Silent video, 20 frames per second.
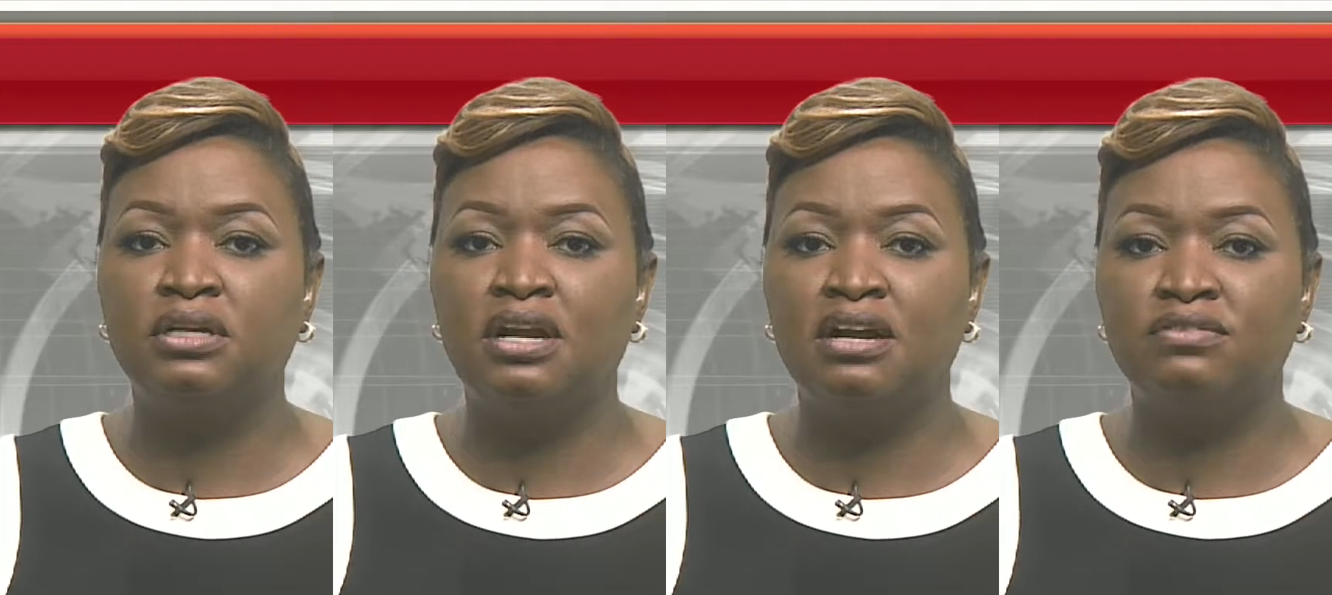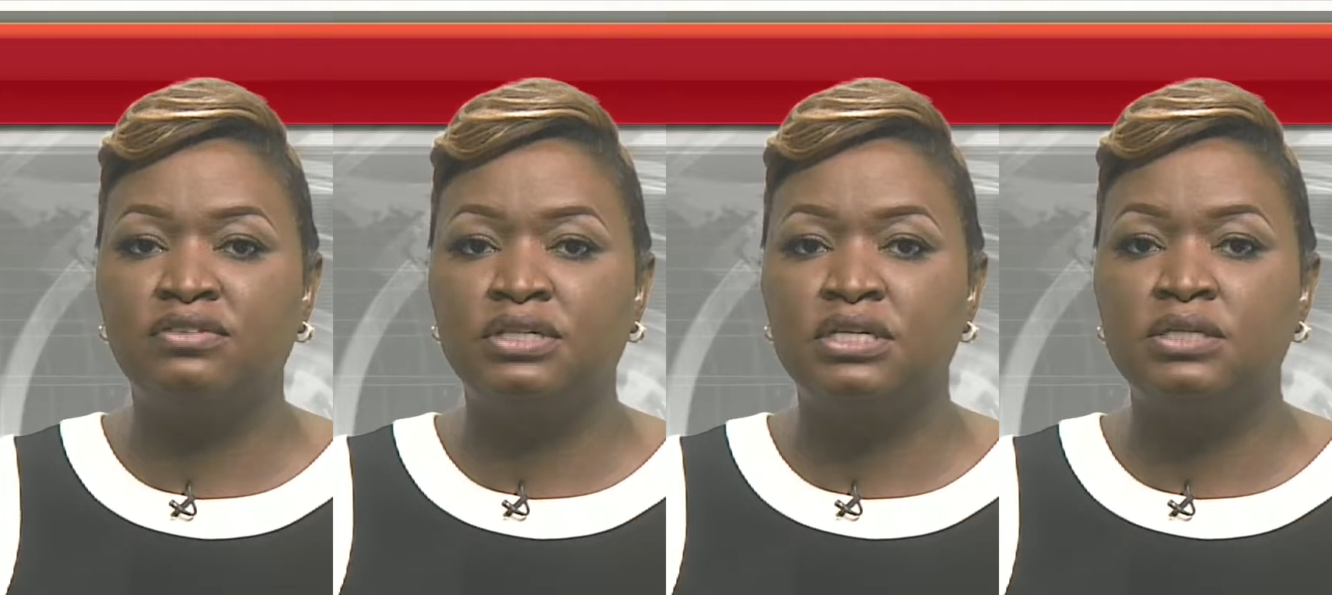
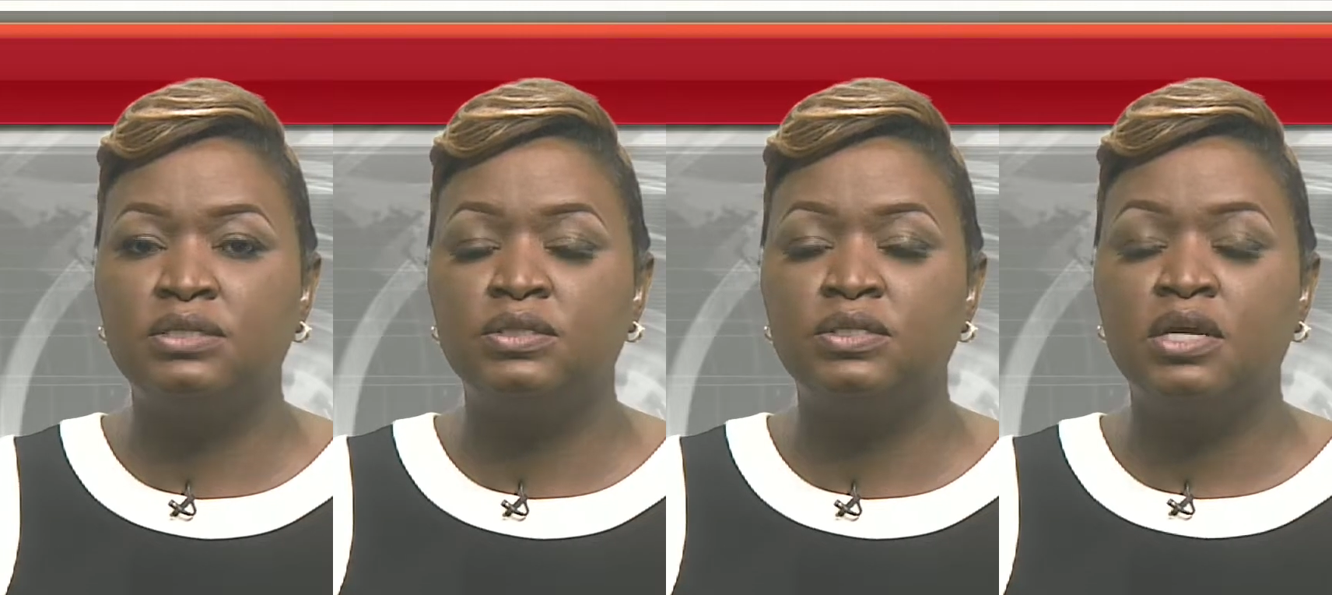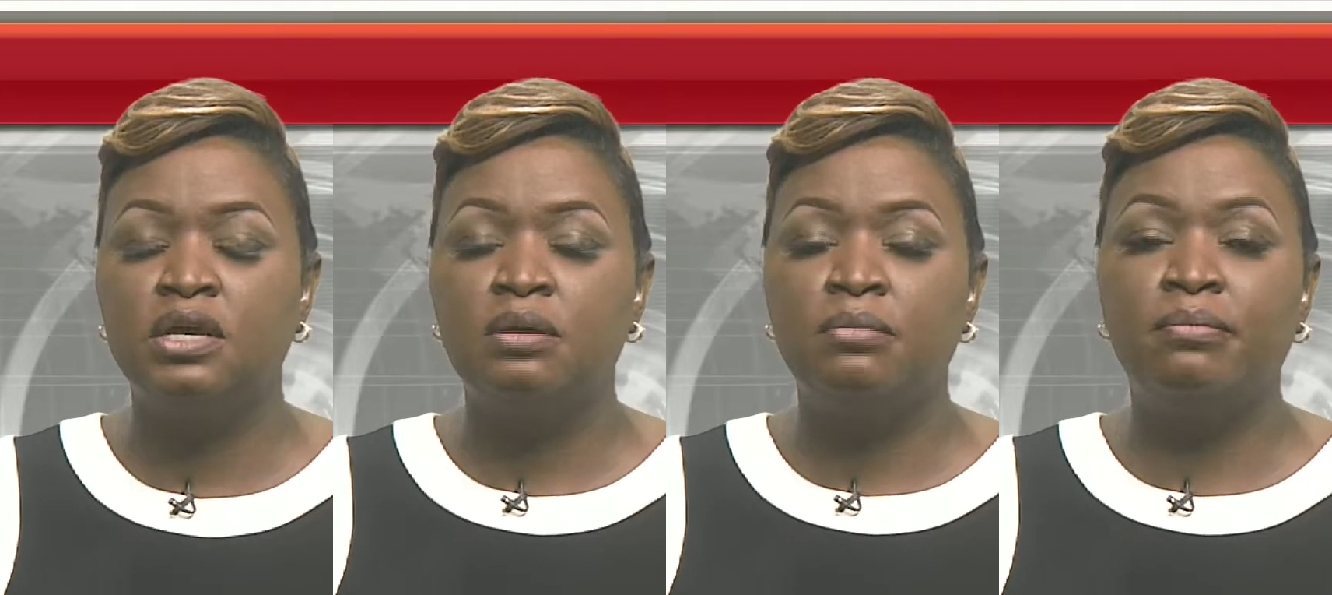
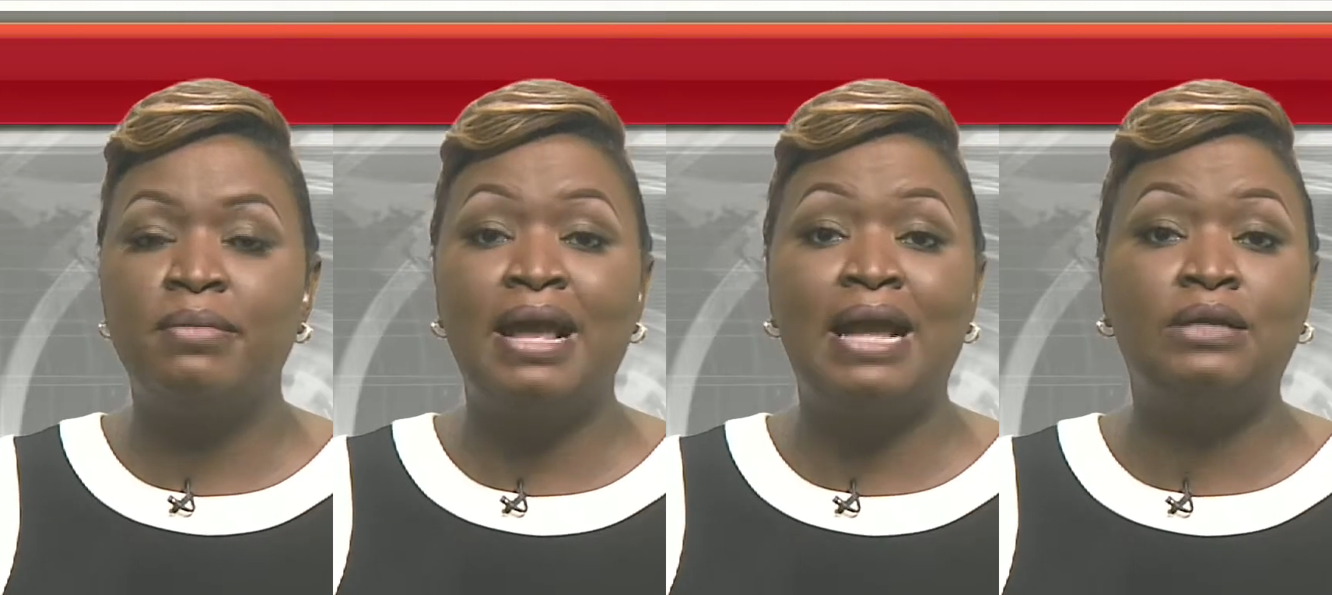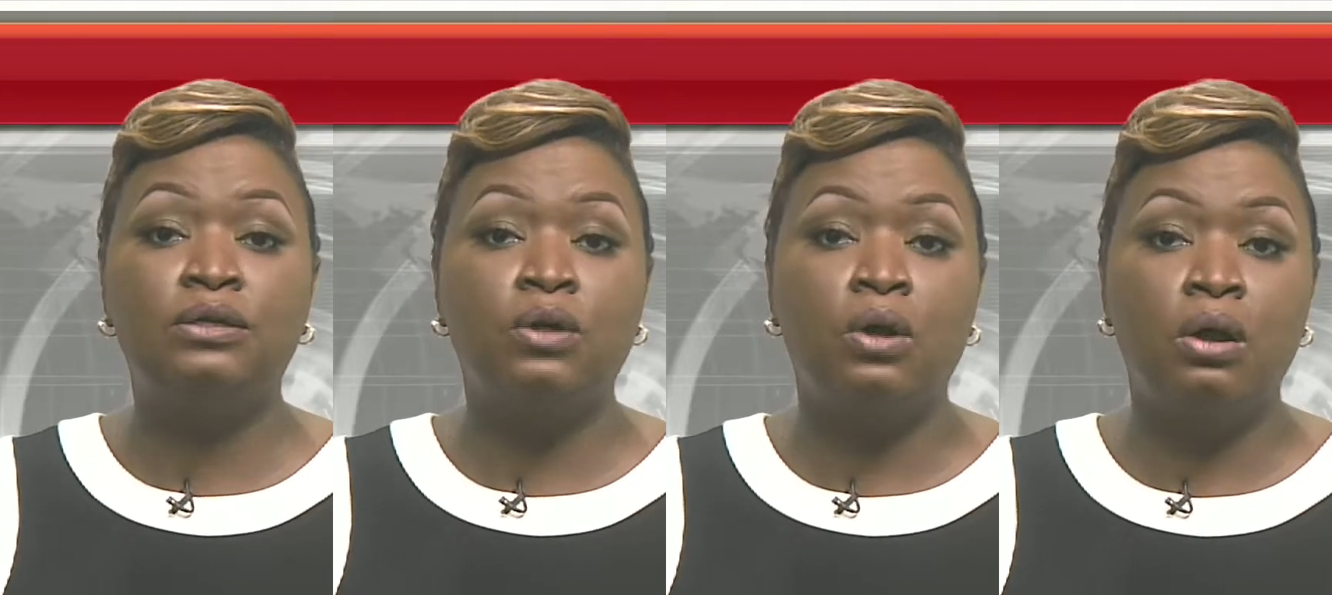Governance,
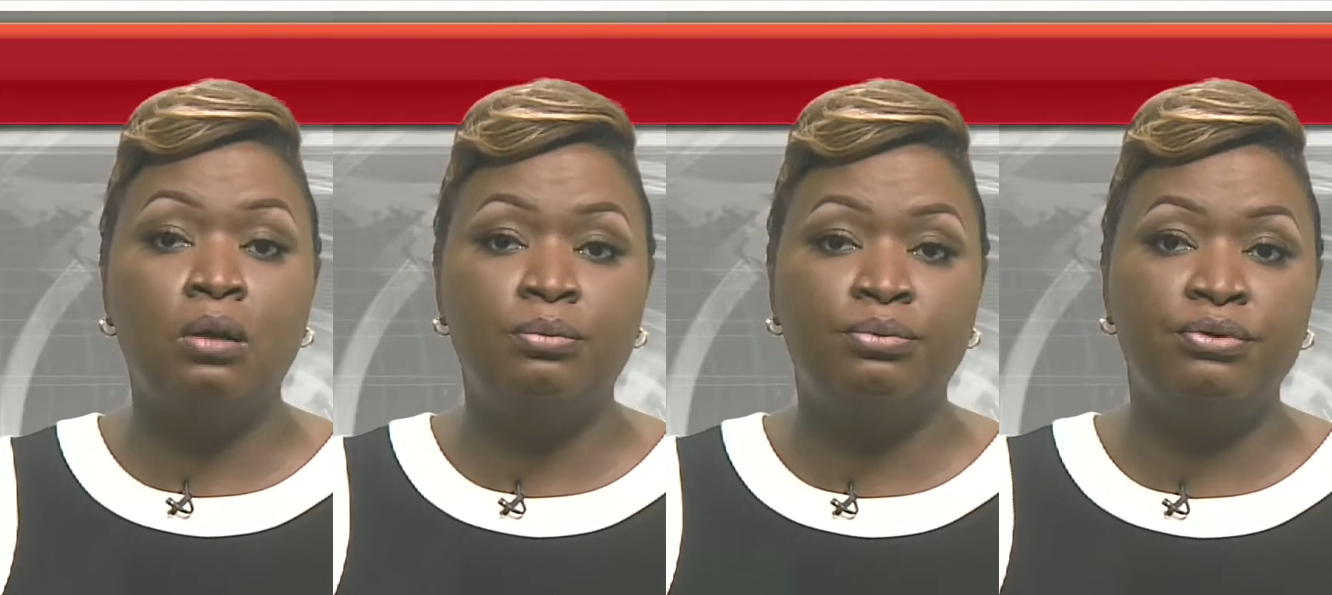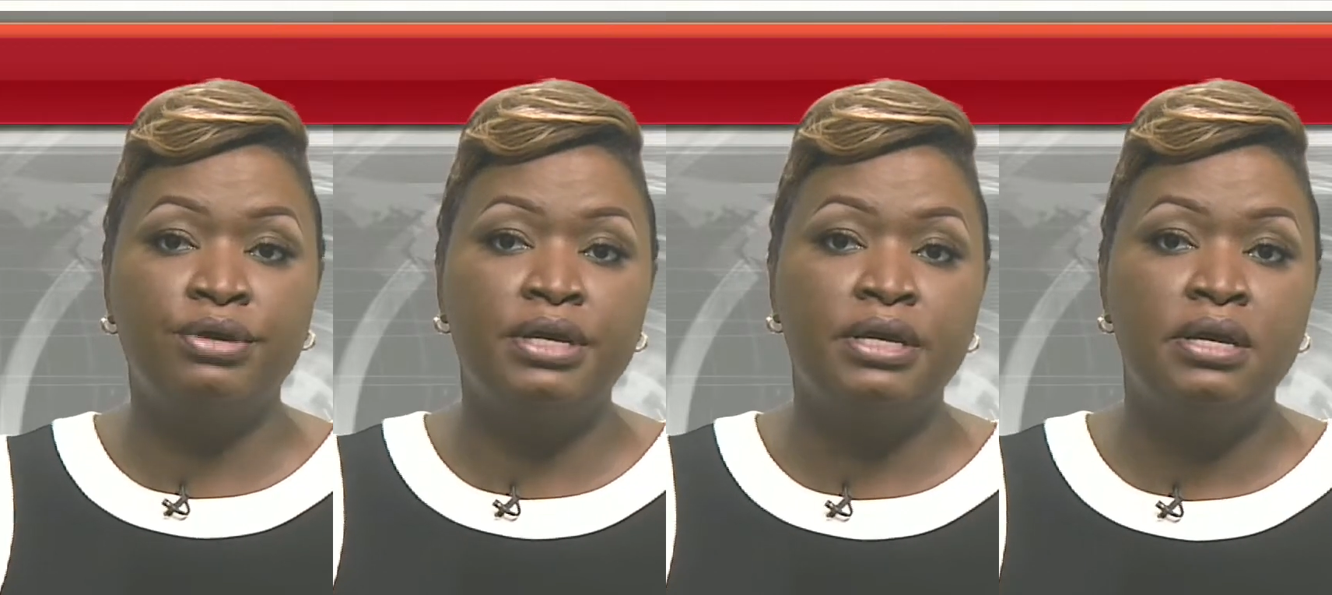Matt
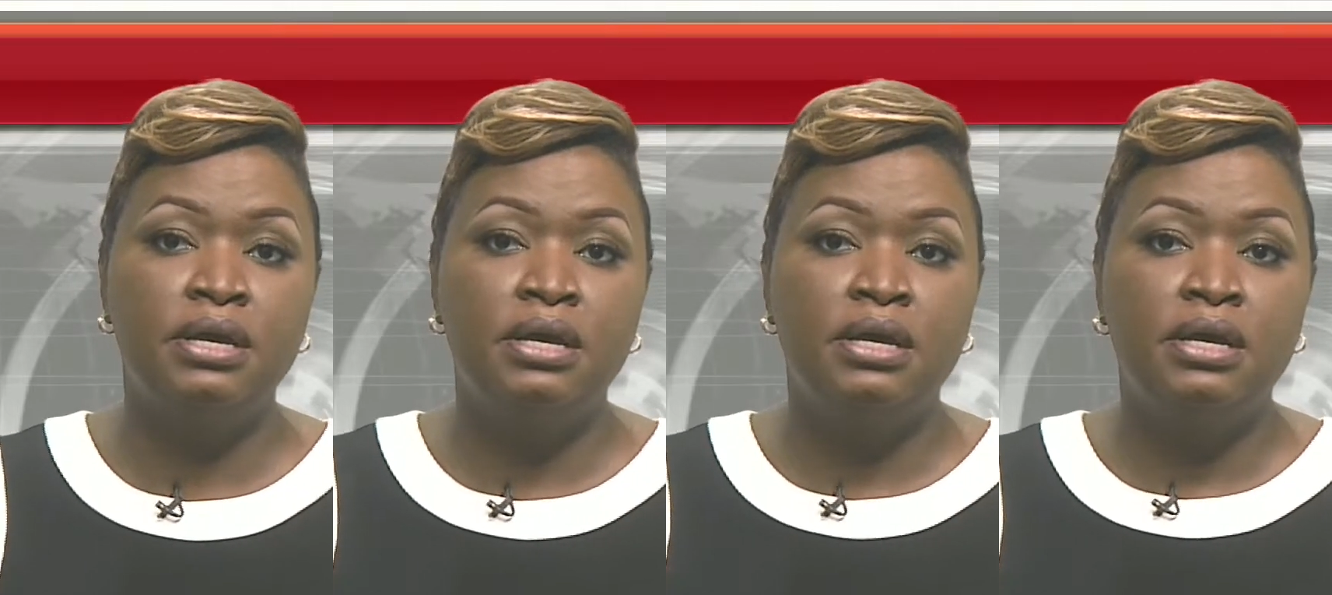Aubry,